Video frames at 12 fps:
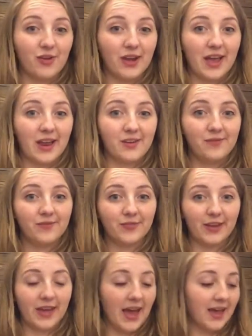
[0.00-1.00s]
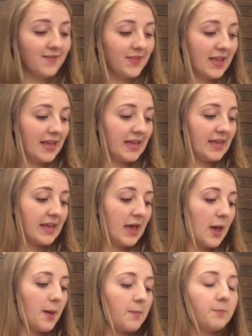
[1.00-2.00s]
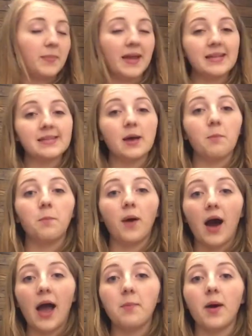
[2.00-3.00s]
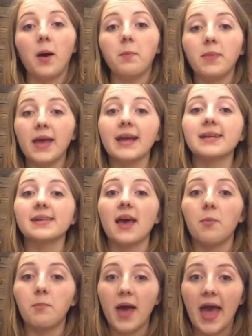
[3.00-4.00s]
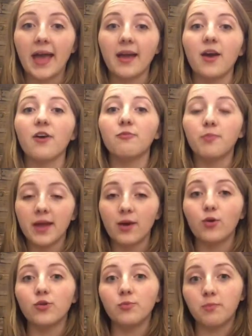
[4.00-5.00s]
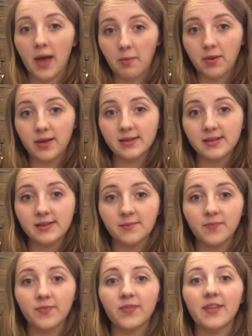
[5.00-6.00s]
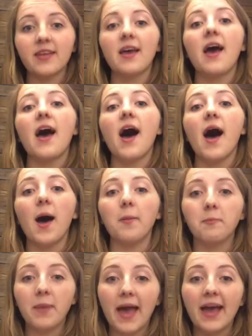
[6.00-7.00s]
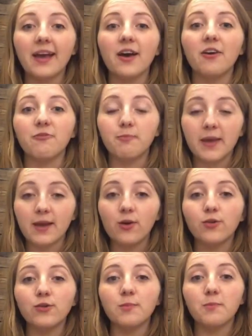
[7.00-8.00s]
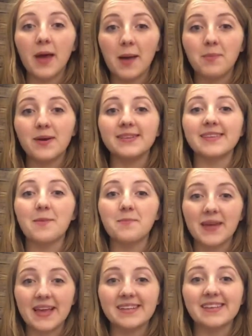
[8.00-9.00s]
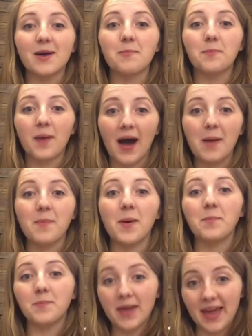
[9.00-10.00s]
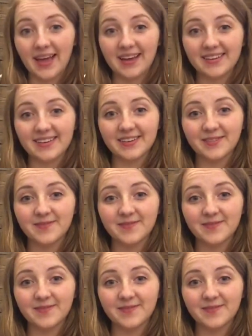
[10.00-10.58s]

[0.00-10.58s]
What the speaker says: again, okay? Peter Piper picked a peck of pickled peppers. A peck of pickled peppers Peter Piper picked.